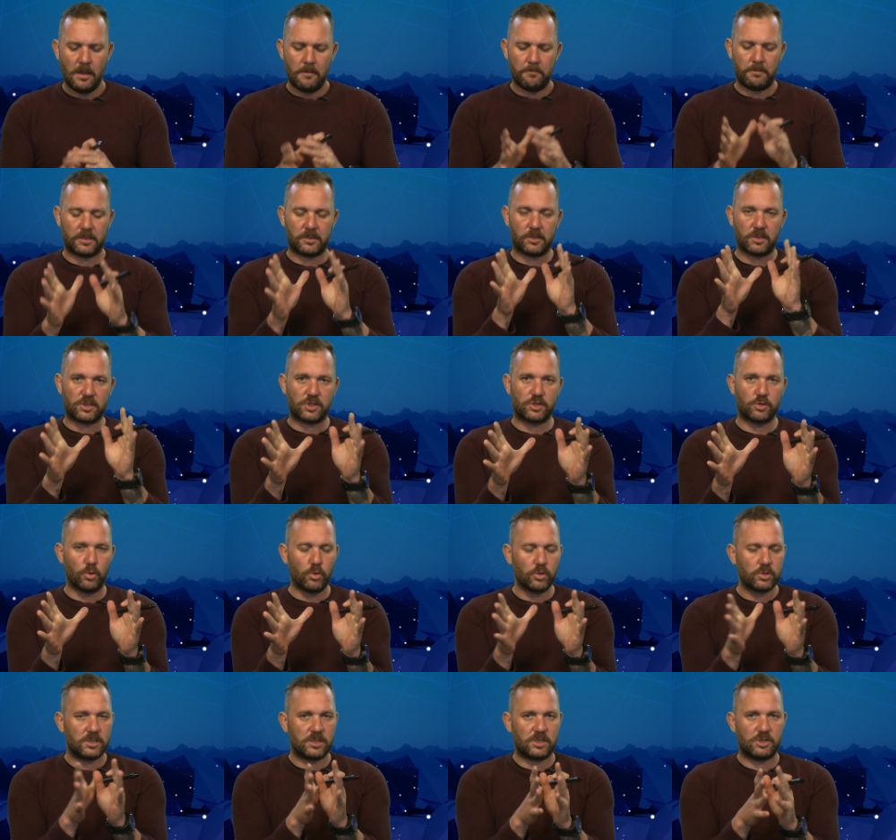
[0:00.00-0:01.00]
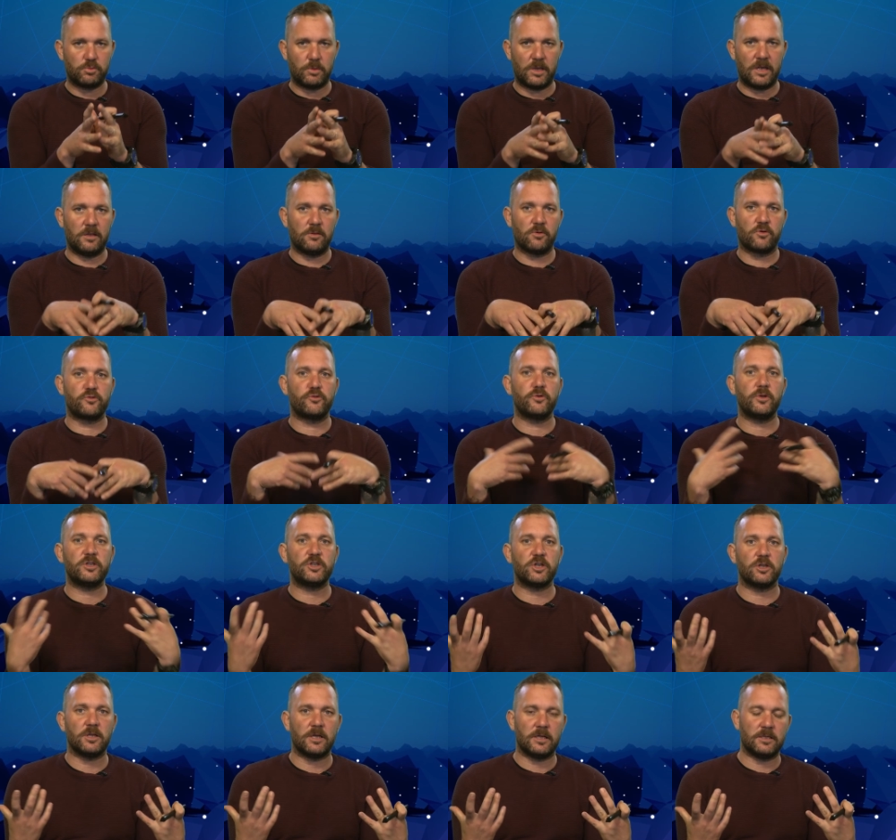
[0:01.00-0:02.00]
But the source is where it
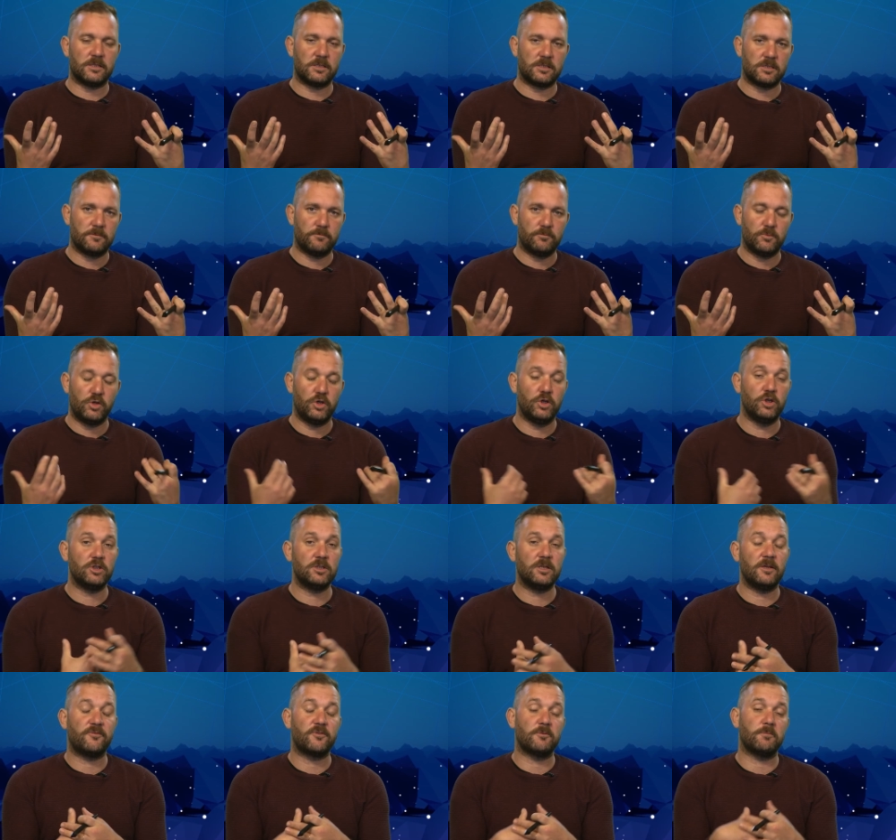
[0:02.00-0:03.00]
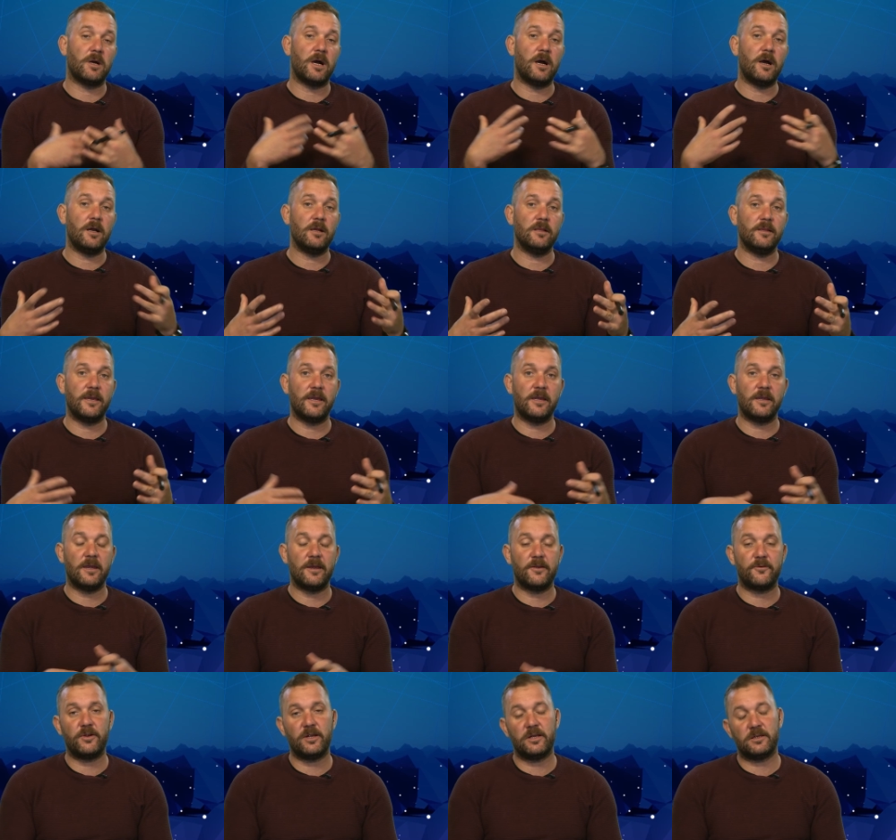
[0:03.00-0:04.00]
originates, usually from a high lying
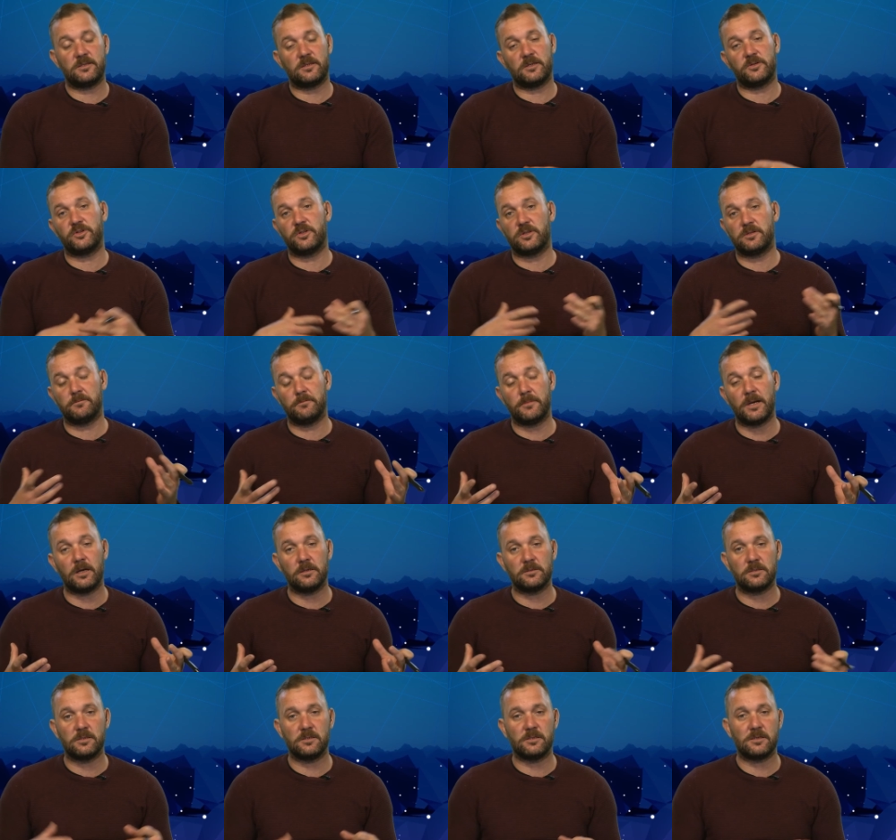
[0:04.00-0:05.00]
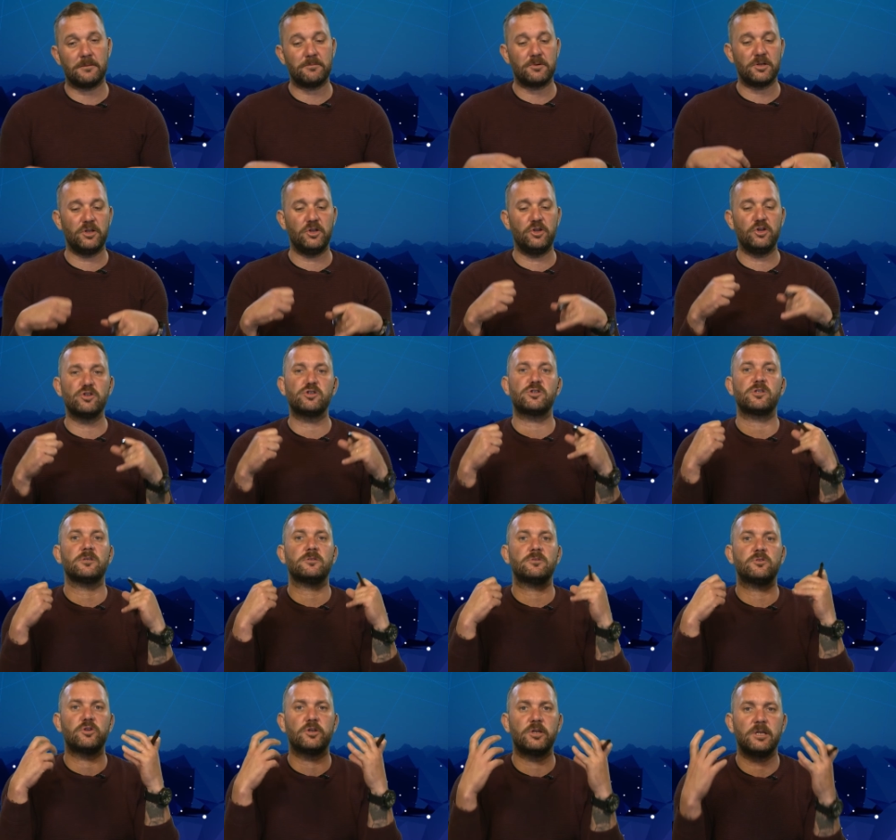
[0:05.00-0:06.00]
area such as mountains. I'm going to use the
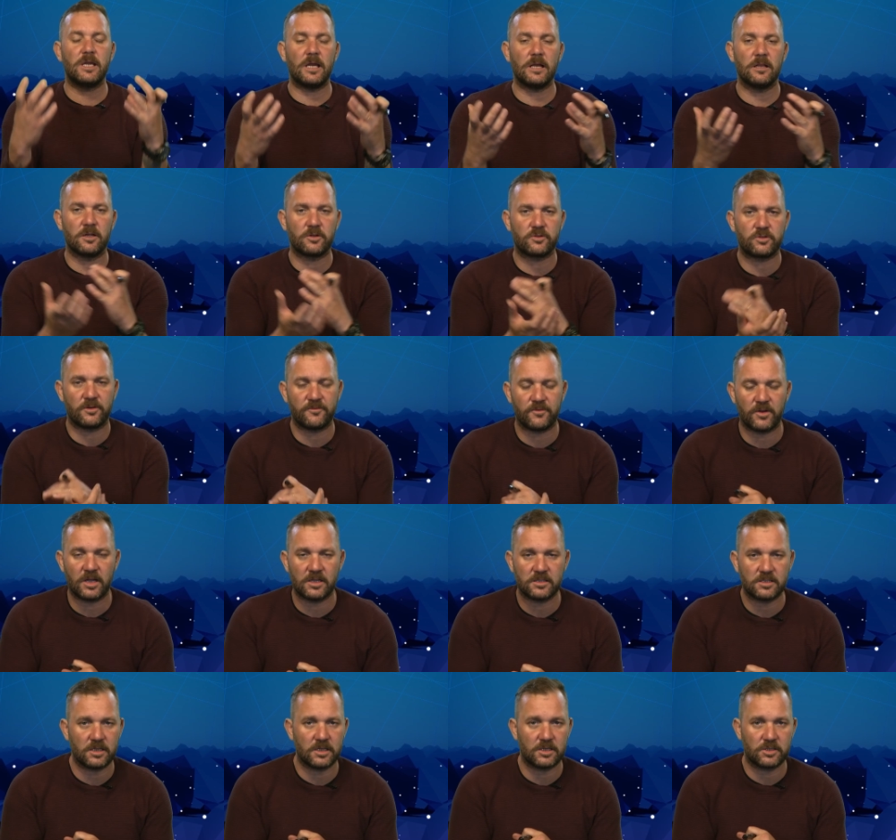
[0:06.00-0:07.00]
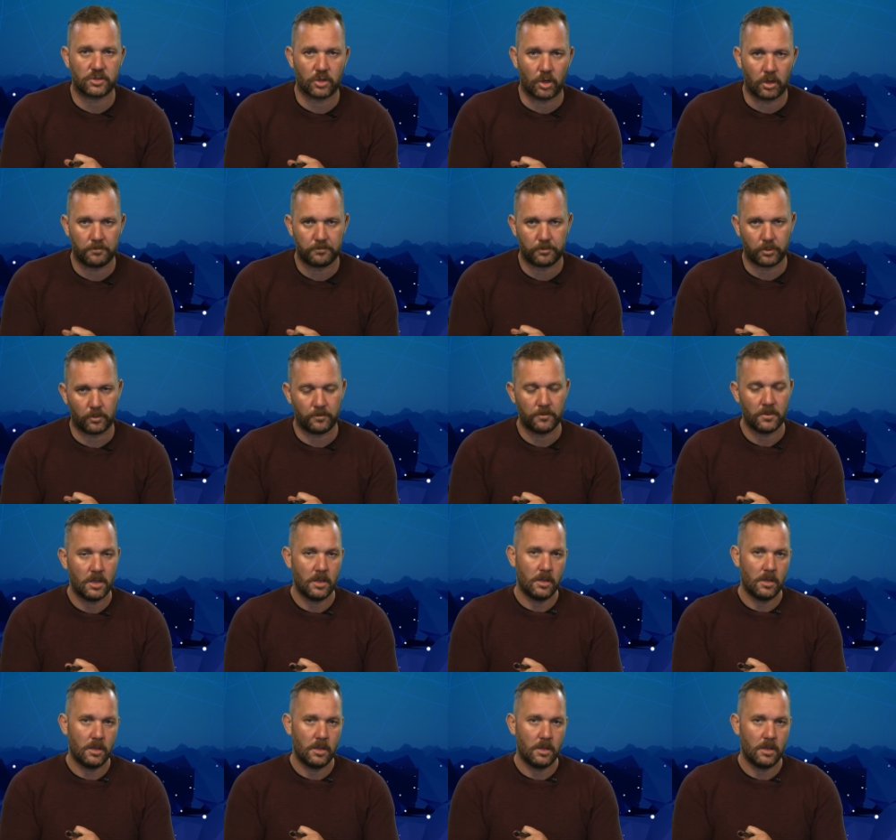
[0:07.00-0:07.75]
Tugela River as an example.